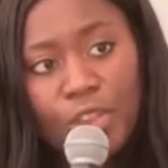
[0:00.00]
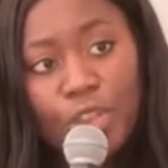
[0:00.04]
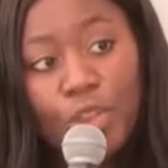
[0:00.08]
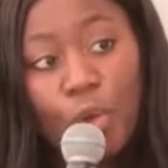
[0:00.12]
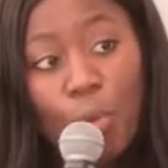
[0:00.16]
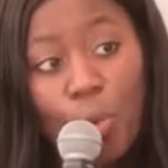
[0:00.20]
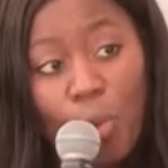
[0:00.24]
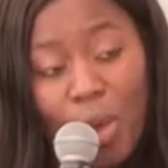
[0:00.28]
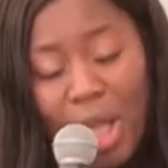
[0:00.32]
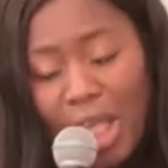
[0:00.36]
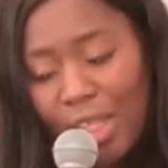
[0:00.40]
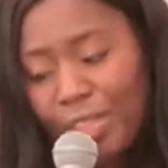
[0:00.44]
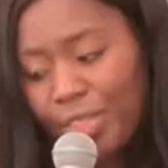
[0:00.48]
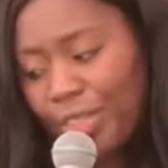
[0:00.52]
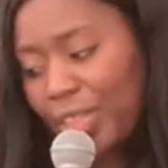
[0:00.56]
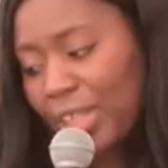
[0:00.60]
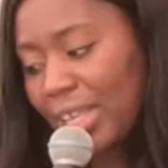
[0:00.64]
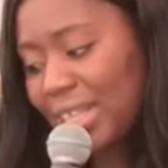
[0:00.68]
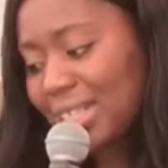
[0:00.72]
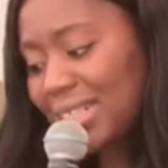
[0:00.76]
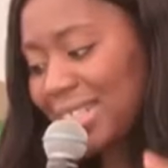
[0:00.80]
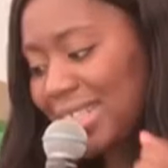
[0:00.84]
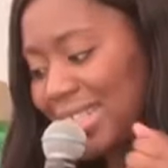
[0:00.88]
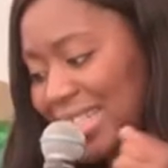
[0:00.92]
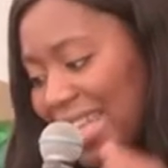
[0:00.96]
the
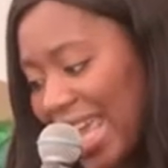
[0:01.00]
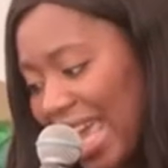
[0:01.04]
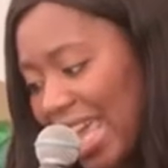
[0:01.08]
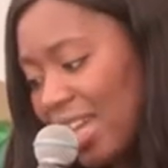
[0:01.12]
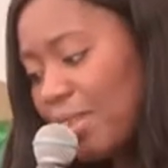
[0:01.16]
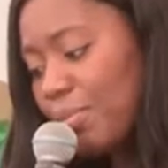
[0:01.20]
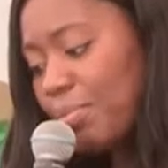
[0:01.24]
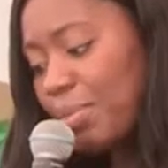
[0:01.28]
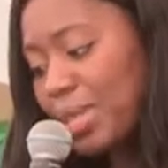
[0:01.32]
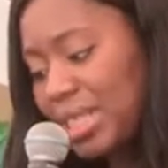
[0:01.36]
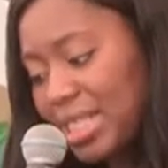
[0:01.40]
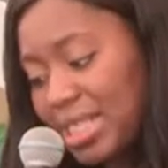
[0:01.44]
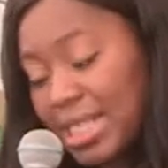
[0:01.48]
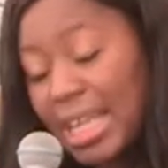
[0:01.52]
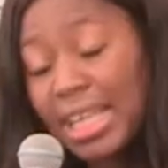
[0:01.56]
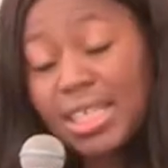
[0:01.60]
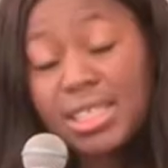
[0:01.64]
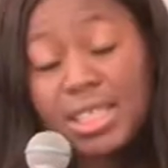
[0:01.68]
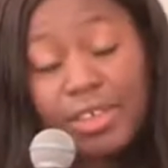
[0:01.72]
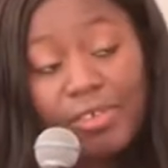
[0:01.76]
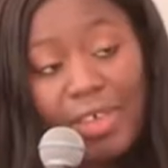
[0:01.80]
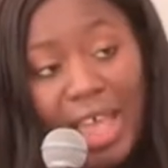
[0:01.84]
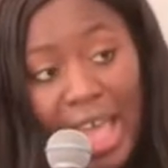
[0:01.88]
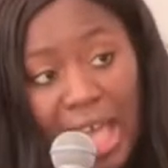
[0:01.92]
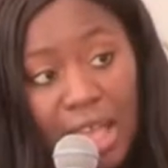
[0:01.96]
wealthiest
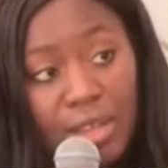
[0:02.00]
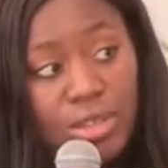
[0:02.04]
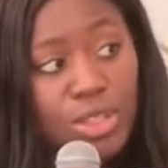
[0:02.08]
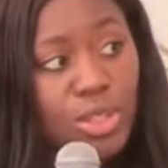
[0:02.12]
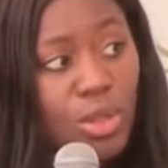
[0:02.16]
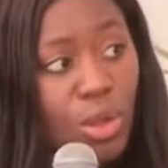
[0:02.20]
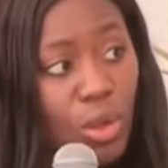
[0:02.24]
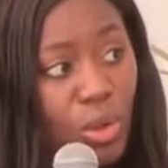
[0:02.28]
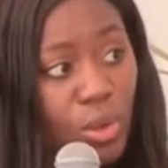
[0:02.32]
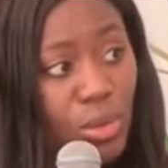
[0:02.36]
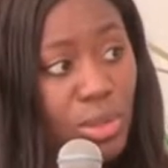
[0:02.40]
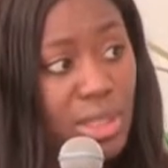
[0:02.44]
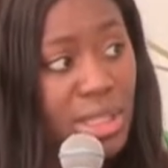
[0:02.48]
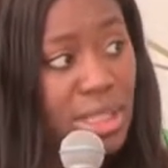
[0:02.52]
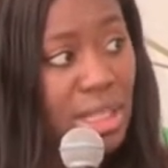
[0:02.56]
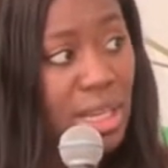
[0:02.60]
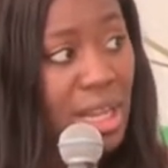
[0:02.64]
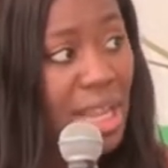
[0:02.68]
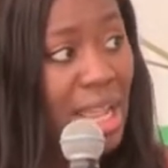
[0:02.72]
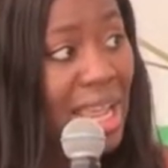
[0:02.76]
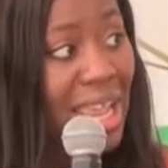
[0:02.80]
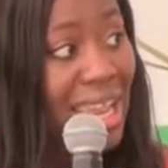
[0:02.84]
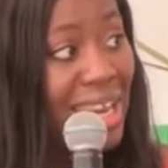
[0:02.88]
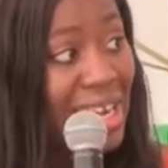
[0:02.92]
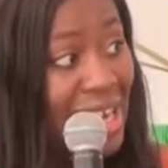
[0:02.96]
10% of households
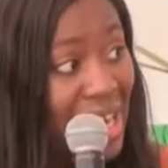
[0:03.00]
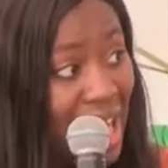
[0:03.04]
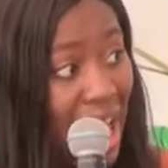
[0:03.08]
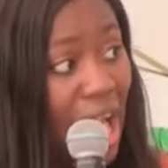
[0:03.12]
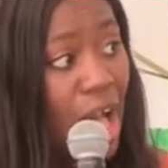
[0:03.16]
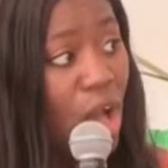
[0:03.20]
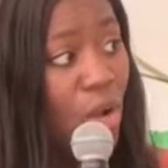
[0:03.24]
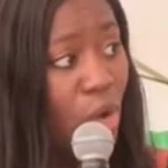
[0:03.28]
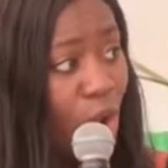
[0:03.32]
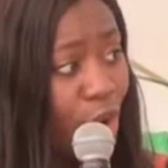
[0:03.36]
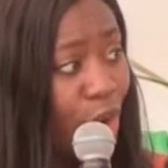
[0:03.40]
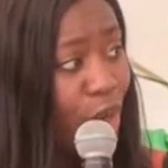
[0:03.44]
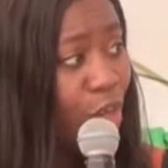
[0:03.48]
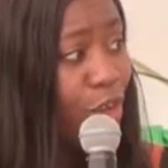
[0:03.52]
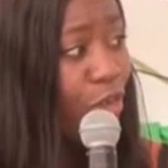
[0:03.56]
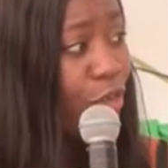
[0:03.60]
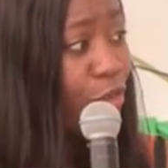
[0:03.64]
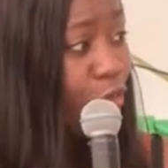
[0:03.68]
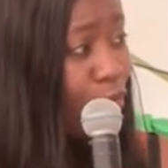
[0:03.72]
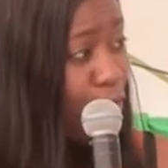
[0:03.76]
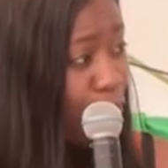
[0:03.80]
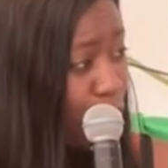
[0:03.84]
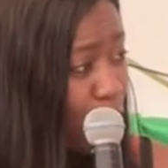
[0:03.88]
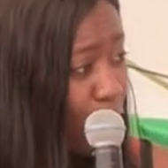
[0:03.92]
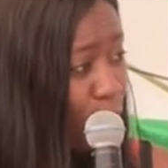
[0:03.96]
now own
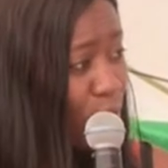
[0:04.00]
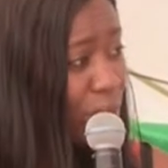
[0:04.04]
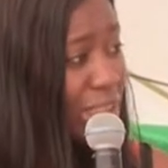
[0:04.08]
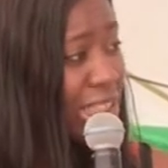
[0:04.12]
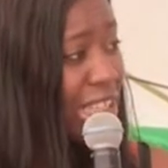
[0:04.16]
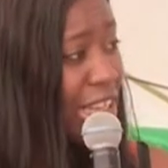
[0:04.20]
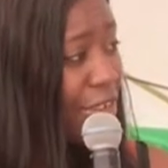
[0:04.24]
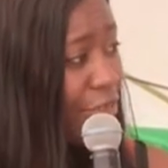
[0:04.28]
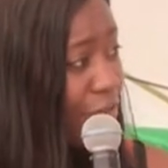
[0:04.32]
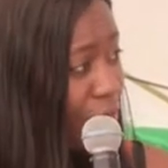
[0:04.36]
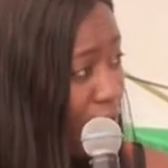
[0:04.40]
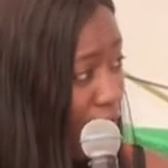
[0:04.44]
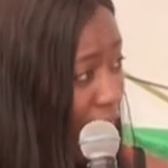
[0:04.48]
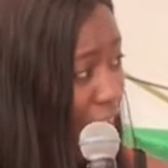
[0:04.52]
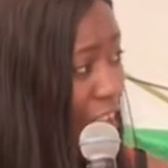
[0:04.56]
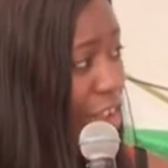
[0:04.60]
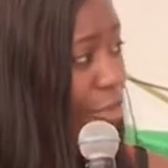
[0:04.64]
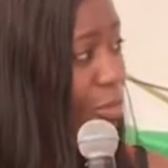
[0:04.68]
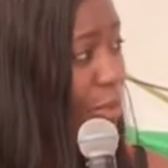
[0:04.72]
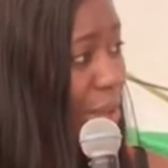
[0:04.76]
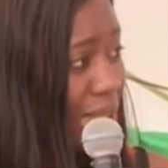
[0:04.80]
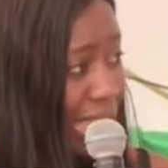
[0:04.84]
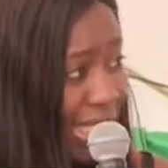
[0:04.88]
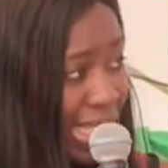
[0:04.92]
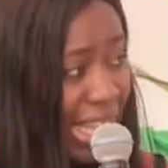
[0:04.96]

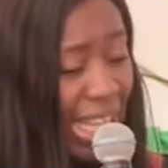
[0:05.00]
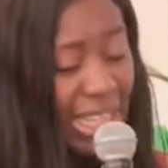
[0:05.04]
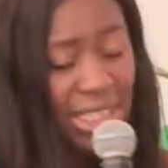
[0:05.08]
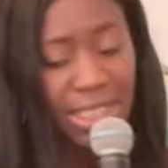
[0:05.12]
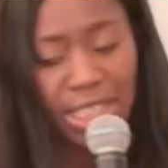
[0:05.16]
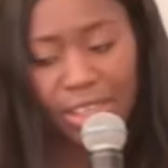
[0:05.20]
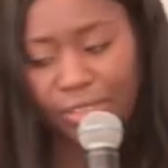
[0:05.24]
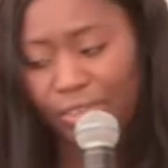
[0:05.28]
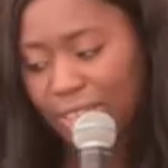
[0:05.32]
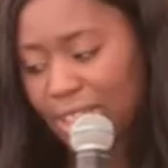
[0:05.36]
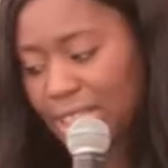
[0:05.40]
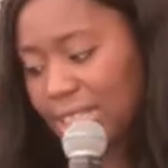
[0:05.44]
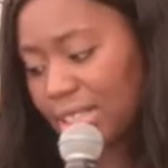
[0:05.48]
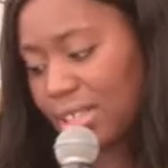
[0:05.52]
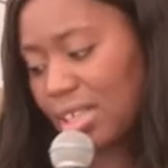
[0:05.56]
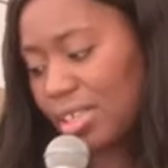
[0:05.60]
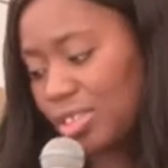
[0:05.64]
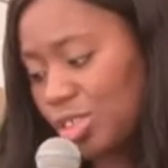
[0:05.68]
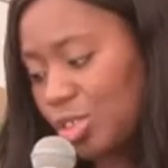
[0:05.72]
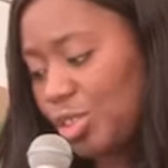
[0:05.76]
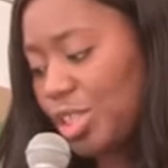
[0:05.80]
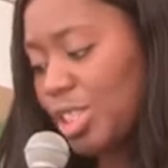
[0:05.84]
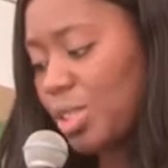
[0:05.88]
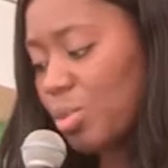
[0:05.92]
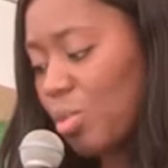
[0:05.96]
45% of this
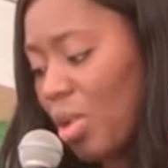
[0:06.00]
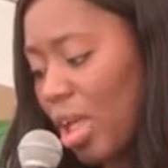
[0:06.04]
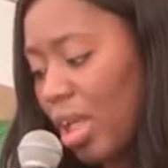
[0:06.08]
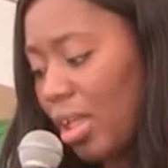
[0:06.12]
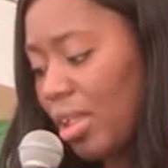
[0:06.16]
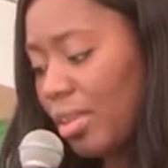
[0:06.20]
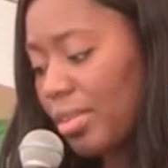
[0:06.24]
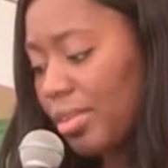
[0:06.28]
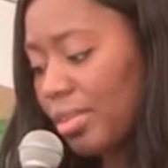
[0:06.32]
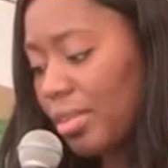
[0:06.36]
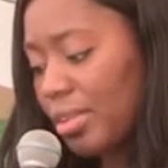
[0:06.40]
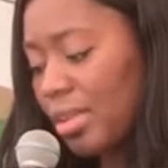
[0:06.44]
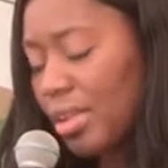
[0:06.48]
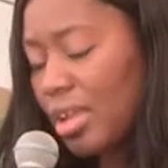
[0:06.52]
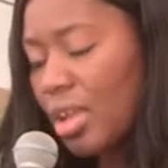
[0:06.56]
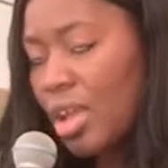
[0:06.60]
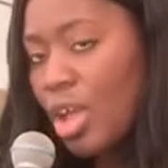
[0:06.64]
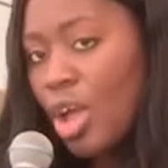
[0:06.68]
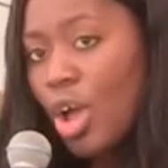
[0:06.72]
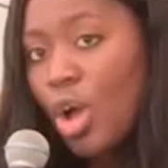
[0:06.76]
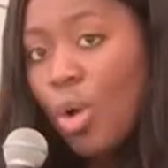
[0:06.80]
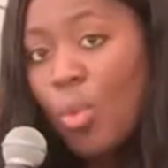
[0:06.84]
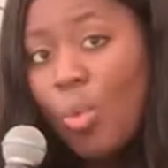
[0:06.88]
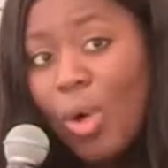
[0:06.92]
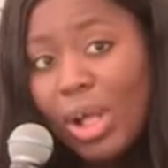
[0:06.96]
country's wealth,
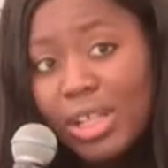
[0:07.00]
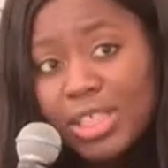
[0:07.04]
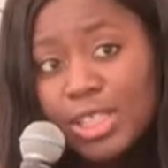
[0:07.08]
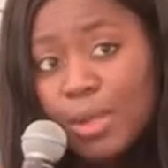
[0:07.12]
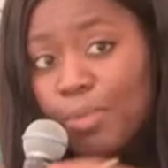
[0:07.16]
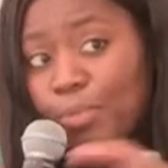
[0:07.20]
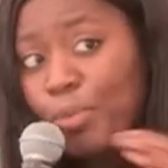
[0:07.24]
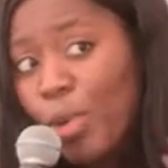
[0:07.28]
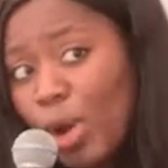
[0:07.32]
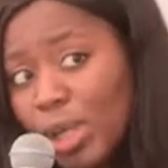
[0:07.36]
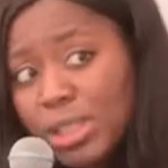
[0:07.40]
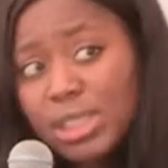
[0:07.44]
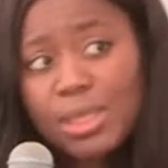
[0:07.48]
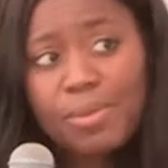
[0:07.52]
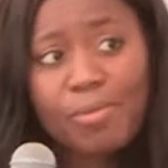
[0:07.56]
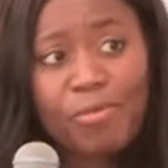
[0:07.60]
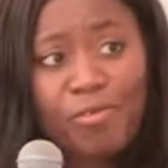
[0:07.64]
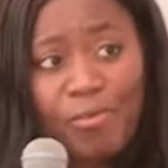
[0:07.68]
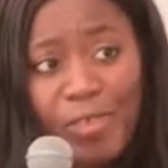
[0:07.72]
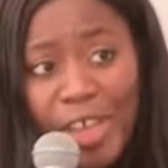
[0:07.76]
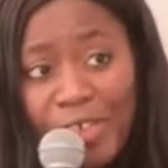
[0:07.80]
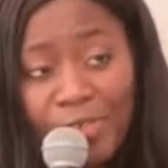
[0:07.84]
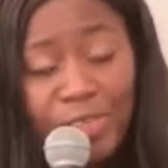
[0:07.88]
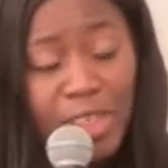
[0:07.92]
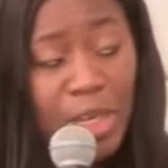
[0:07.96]
while the bottom
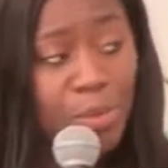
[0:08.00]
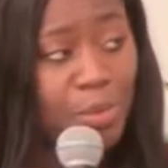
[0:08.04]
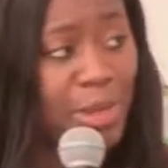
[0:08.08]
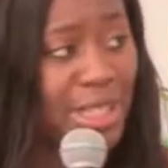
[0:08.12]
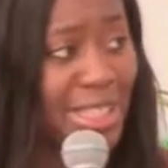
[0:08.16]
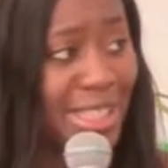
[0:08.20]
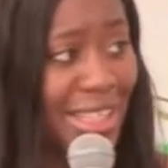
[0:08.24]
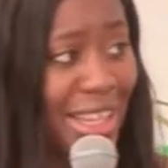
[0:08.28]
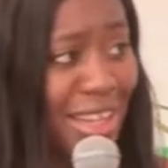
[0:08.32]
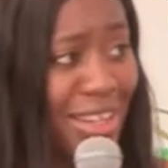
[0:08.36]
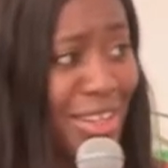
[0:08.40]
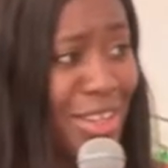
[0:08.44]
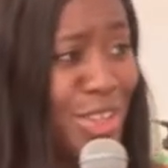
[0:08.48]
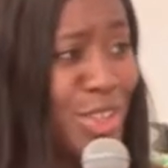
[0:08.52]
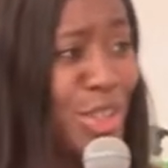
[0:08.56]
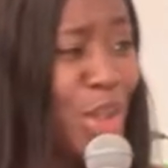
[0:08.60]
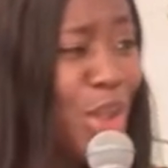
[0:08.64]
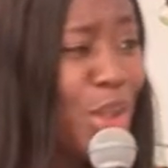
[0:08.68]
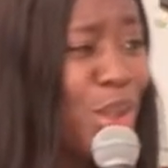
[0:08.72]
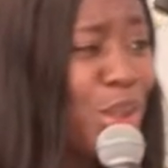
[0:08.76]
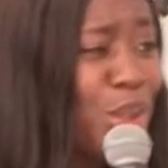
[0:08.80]
50%, so